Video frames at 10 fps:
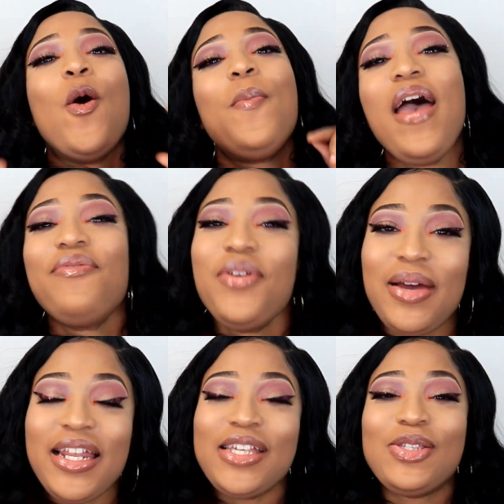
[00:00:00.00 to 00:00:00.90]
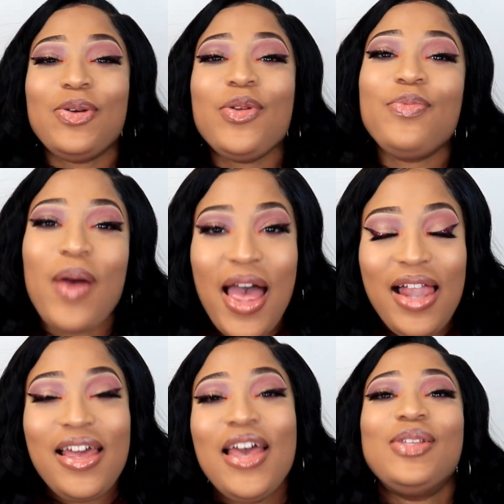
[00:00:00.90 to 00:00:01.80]
Hope everybody is doing
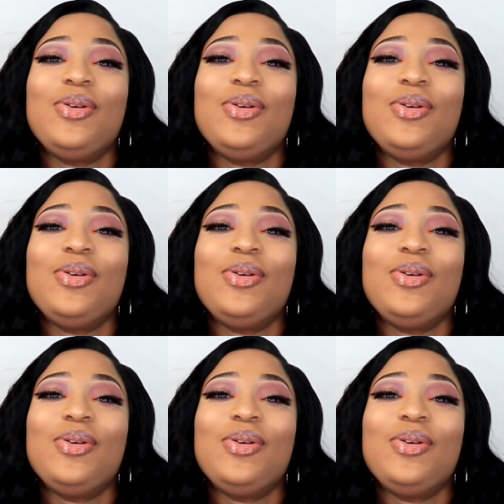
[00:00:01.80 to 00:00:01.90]
well.